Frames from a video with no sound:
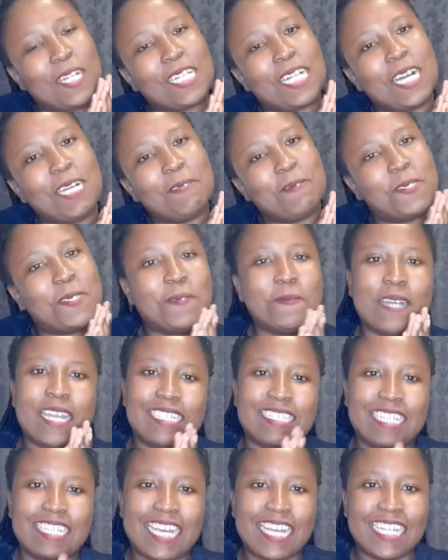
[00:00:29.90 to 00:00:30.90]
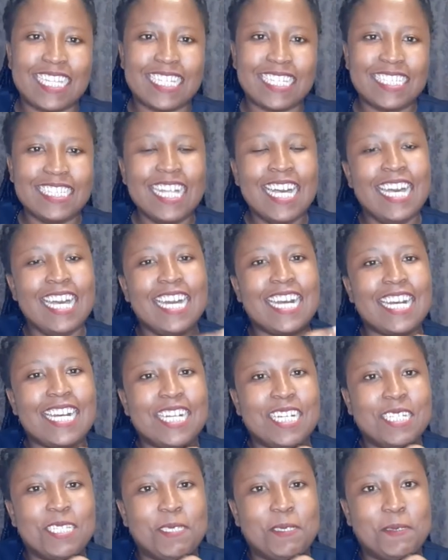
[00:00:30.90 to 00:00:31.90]
To by Chadel,
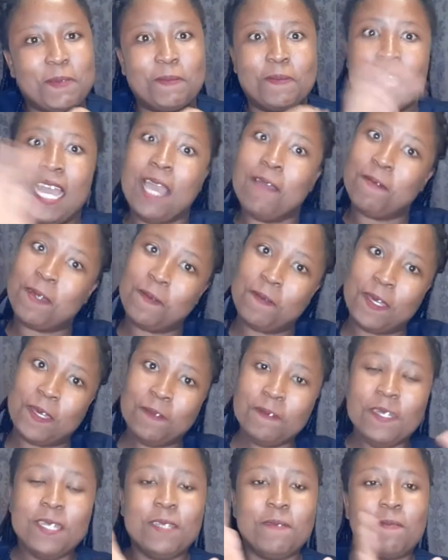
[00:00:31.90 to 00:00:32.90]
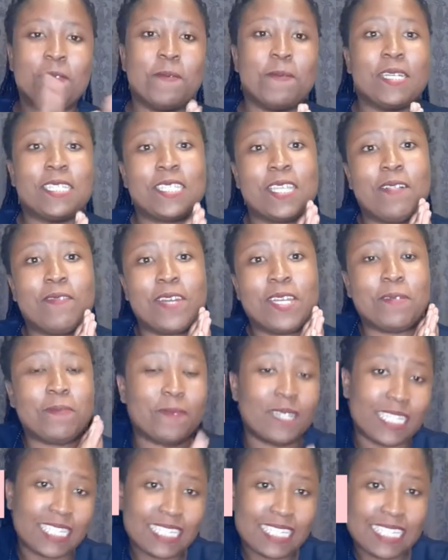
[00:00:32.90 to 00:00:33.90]
MMM, me, myself, and
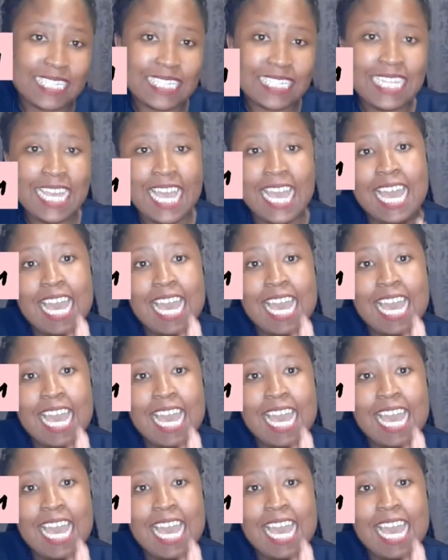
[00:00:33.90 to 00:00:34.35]
medicine.